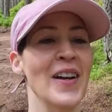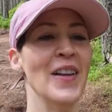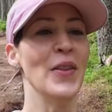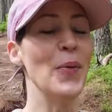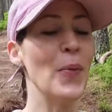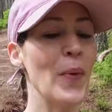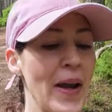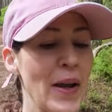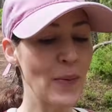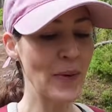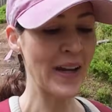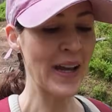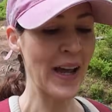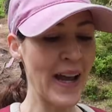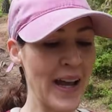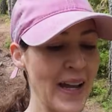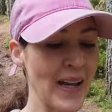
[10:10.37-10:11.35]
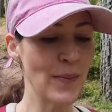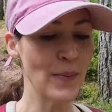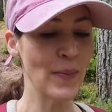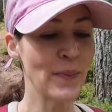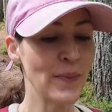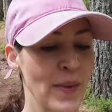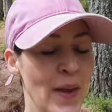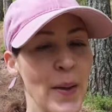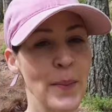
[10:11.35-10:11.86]
the way we
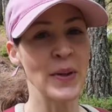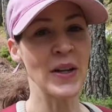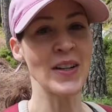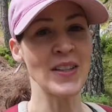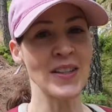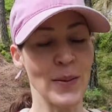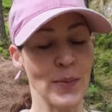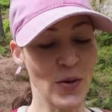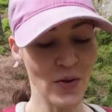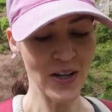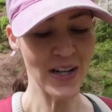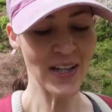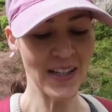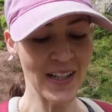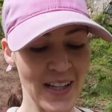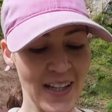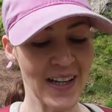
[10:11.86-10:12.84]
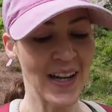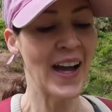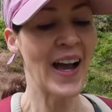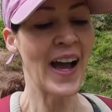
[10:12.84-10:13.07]
came, because I'm greedy